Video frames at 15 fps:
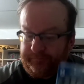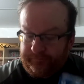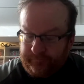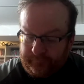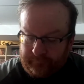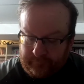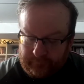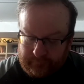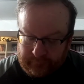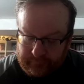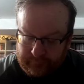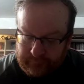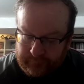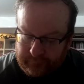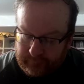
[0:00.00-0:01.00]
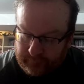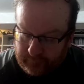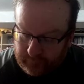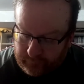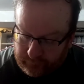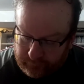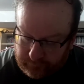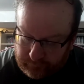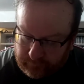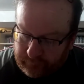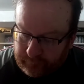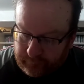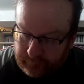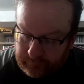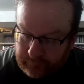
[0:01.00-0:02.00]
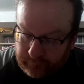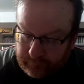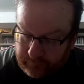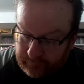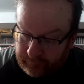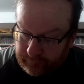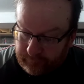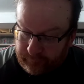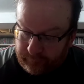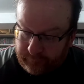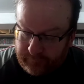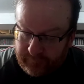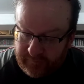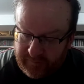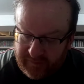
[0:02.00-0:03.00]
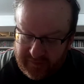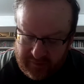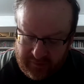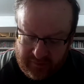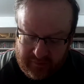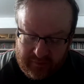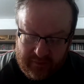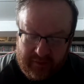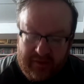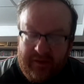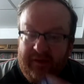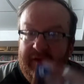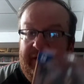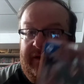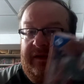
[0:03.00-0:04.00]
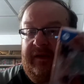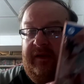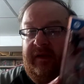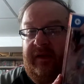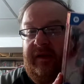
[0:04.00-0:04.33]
[no speech]